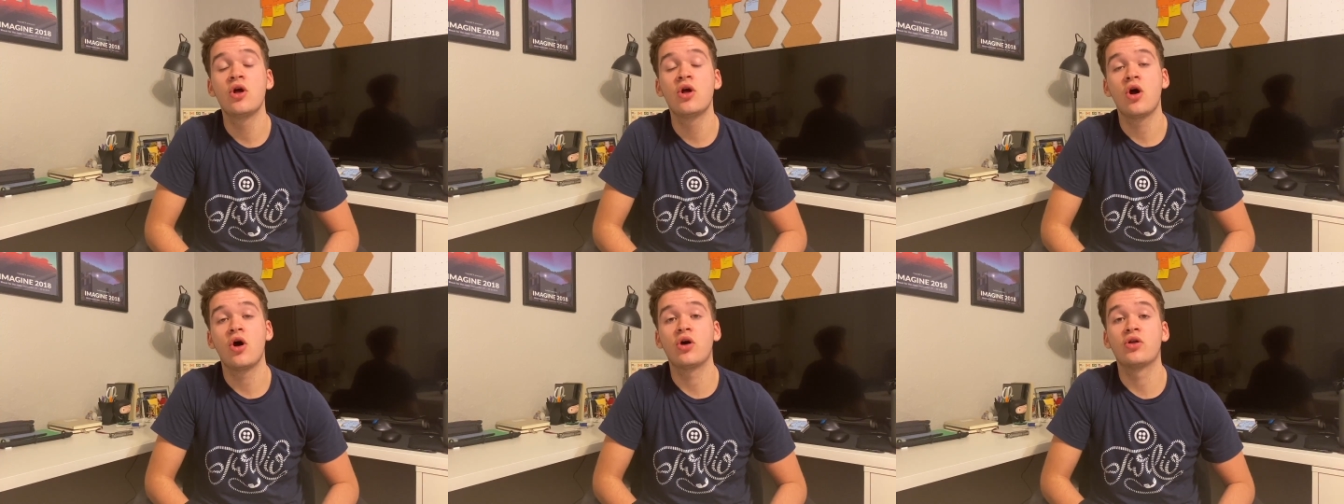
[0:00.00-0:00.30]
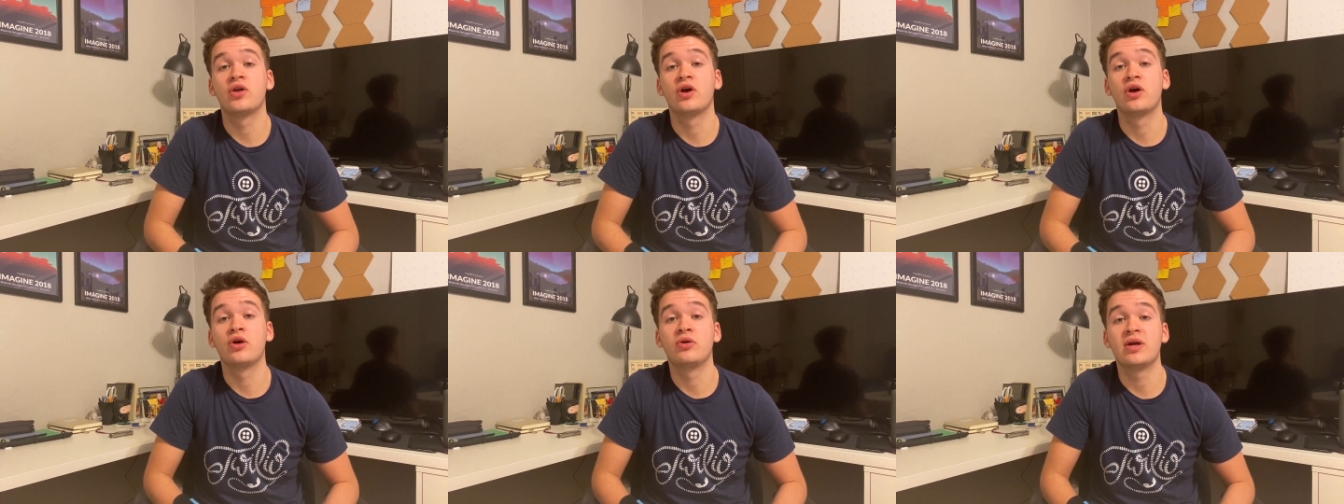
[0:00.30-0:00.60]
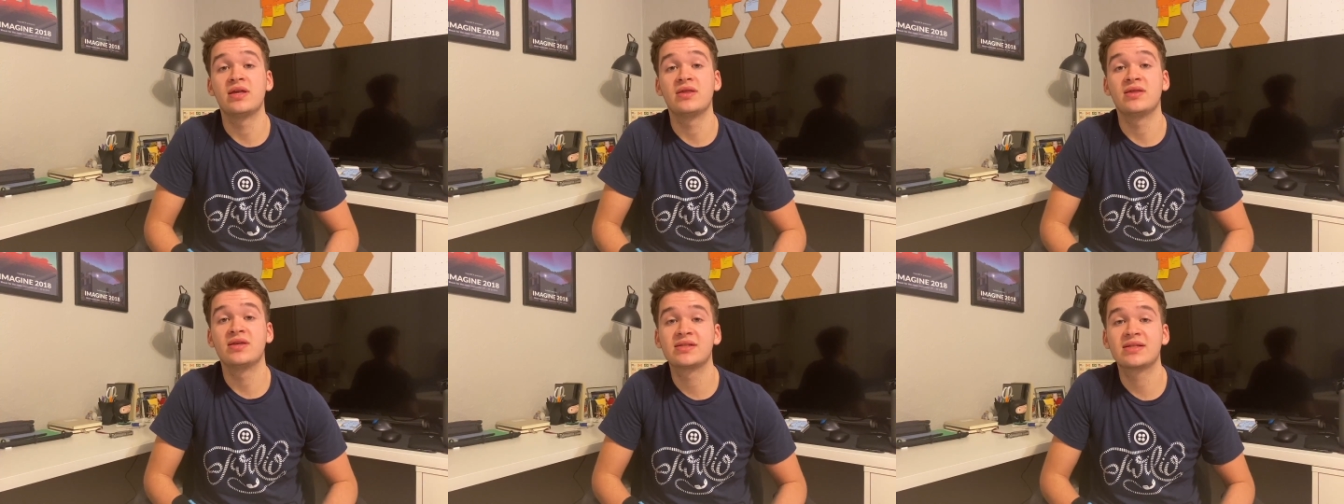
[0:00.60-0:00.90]
although
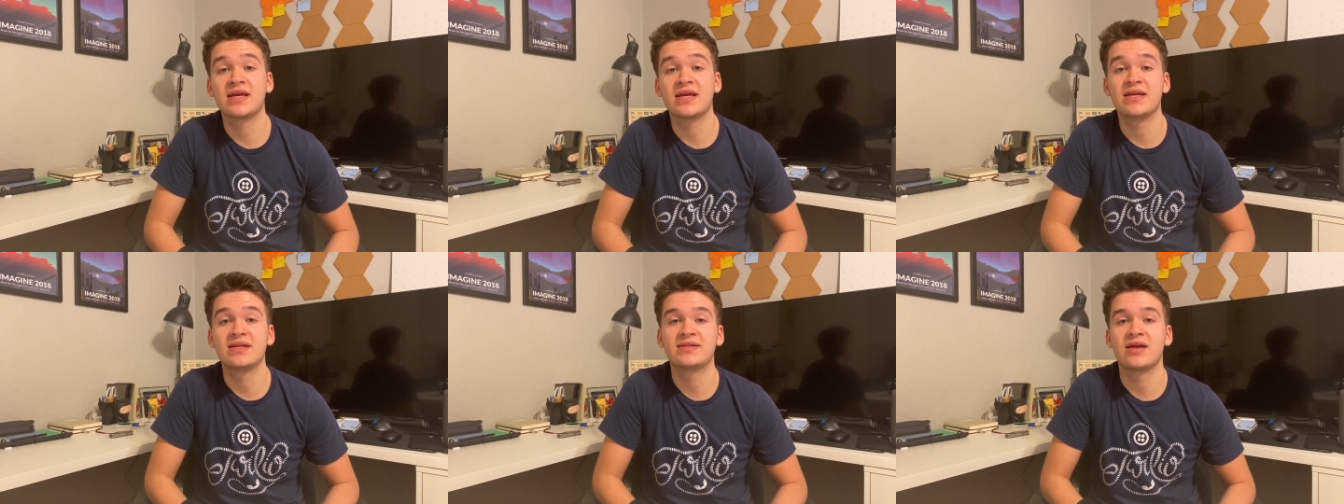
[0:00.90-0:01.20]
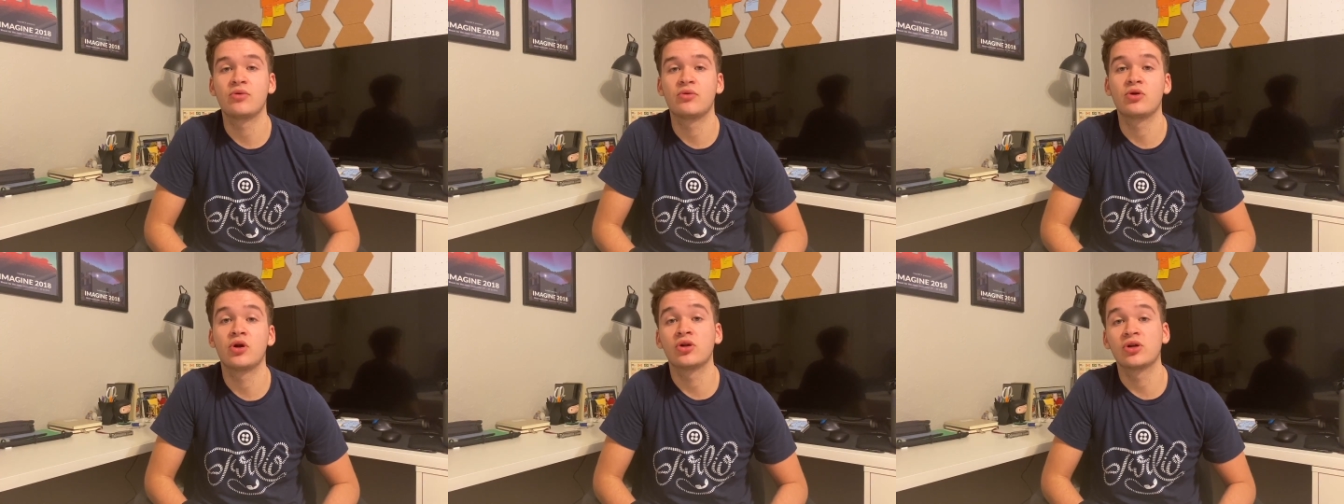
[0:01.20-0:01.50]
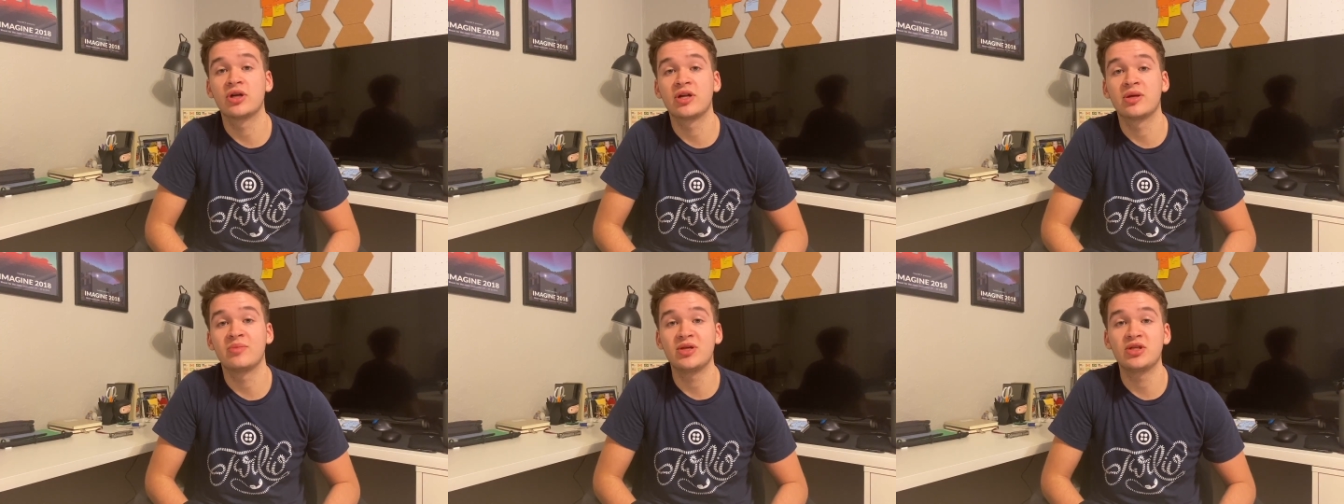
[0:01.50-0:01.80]
in this case, that would
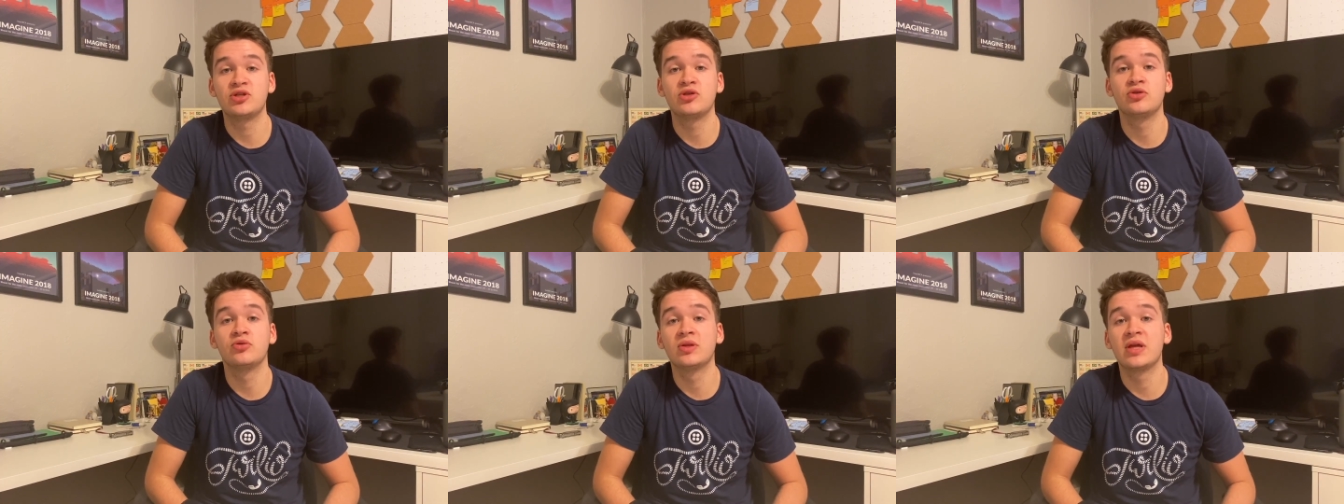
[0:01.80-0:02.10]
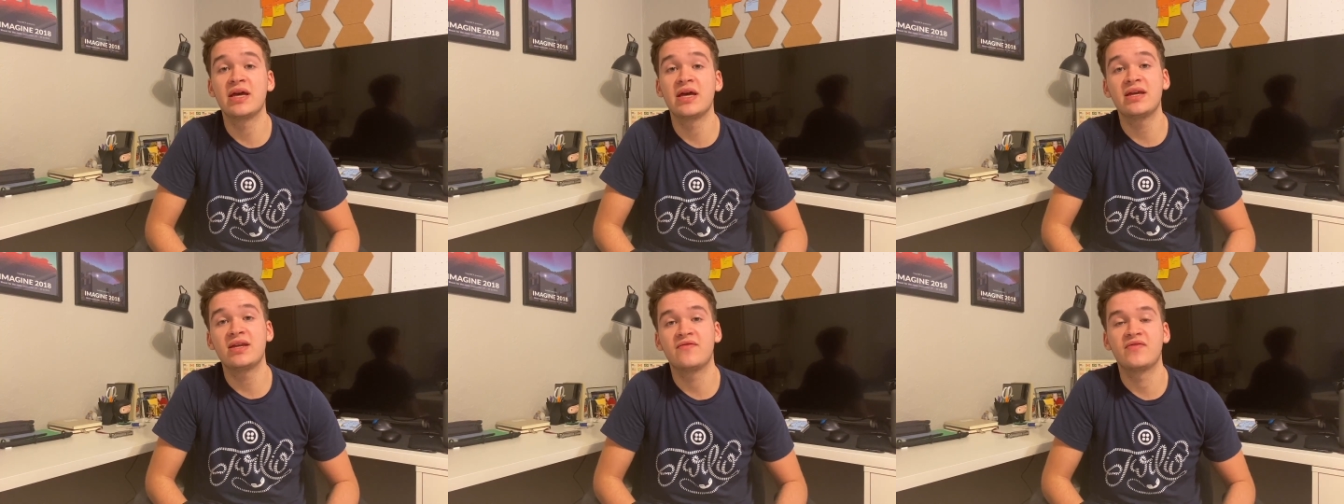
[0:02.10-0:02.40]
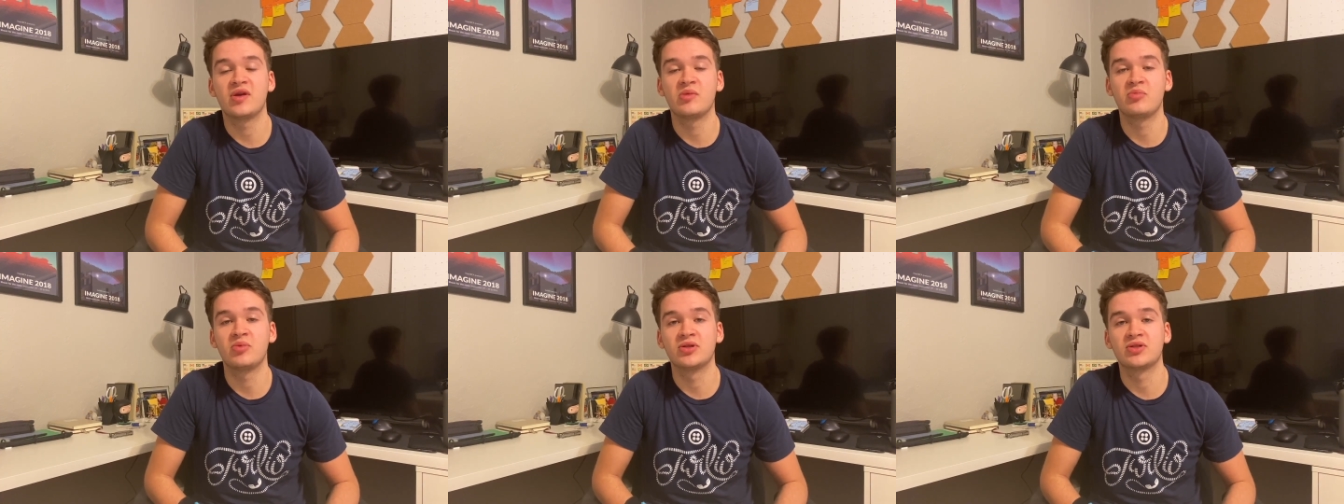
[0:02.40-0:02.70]
already be too late if
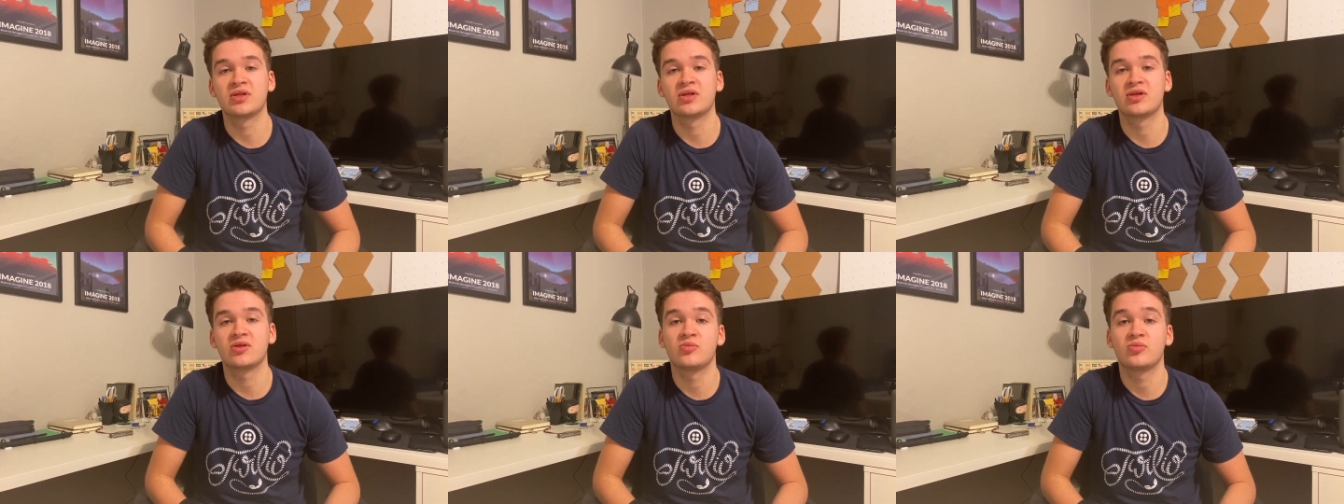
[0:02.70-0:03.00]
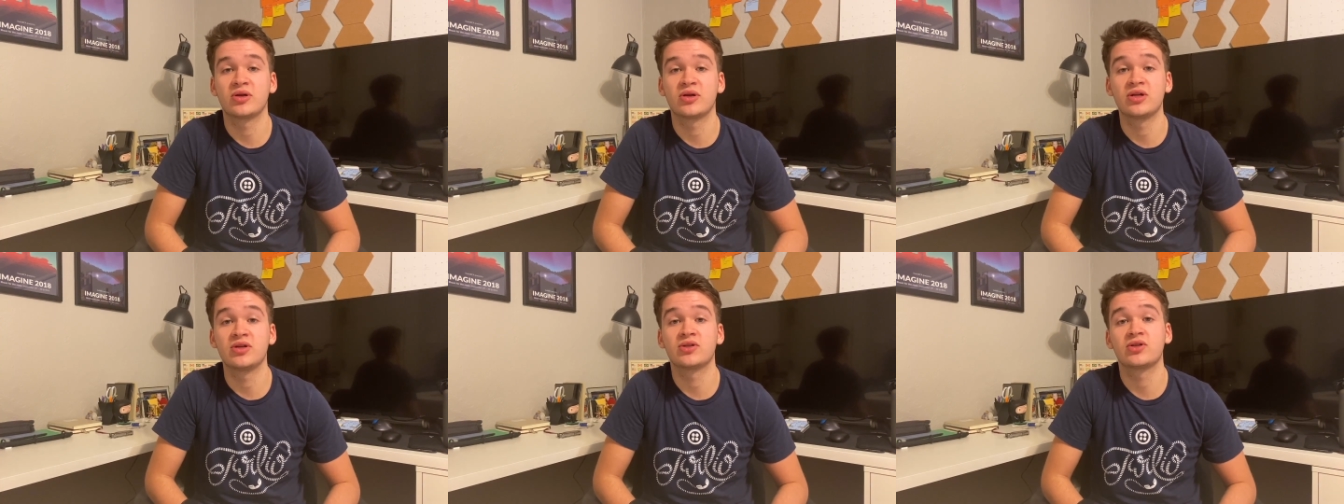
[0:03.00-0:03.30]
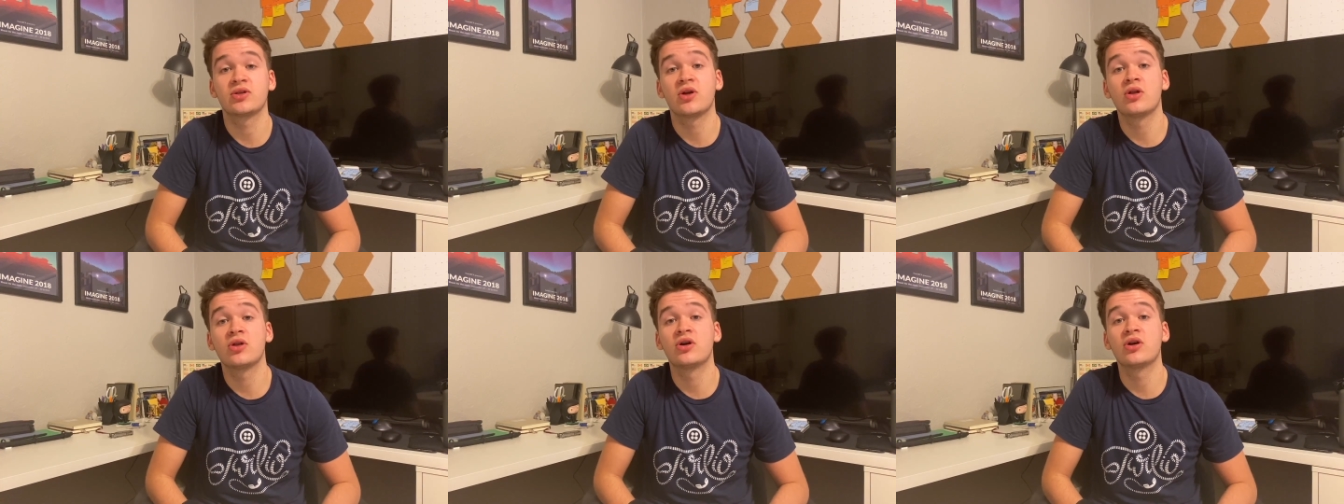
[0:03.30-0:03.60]
they put something on the
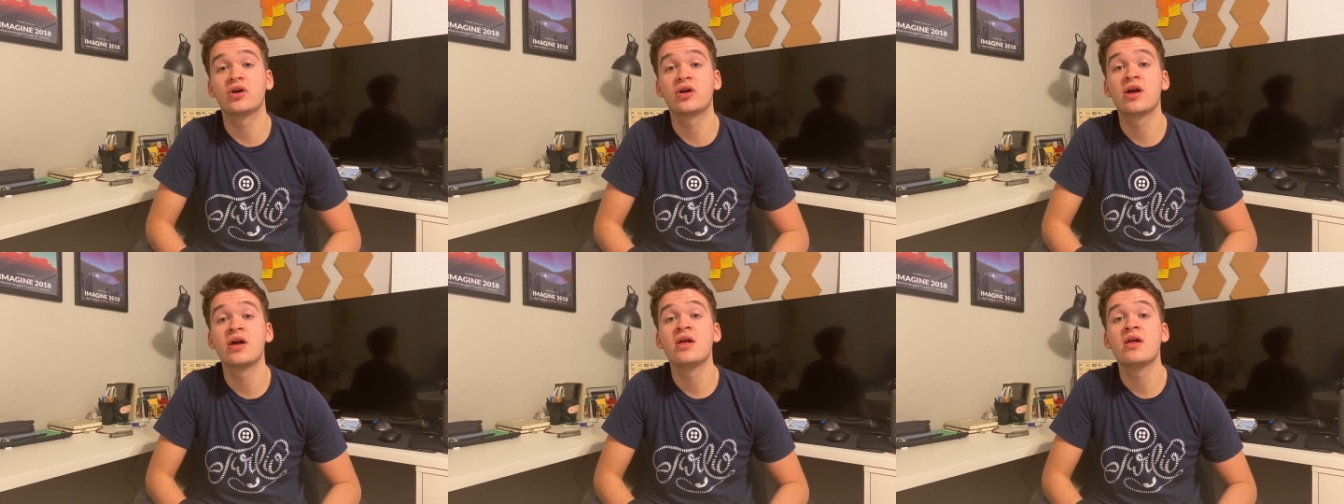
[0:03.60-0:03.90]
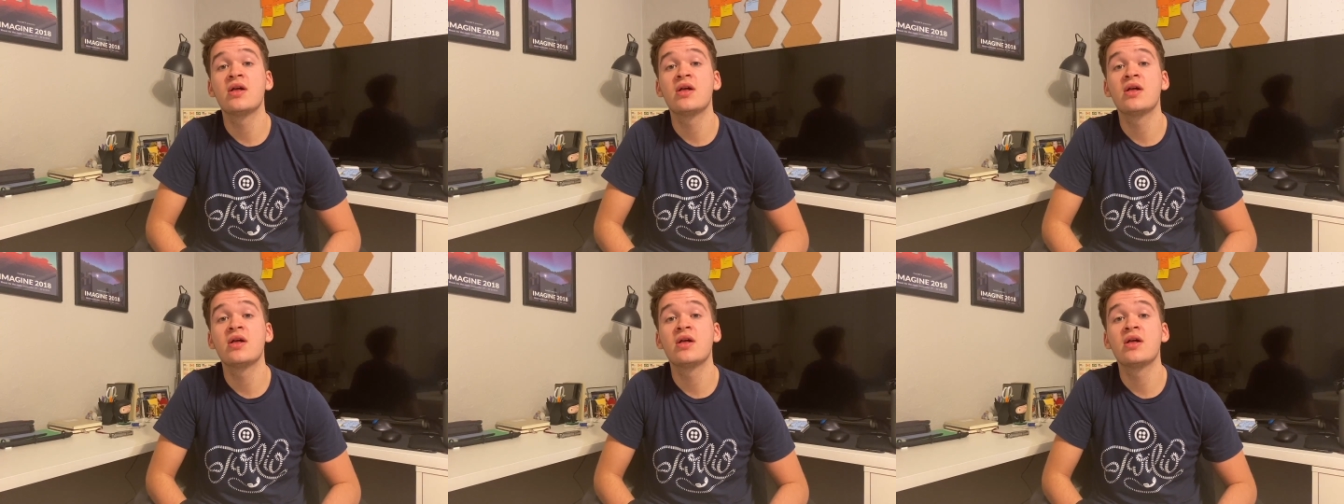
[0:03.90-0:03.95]
pre-install hook,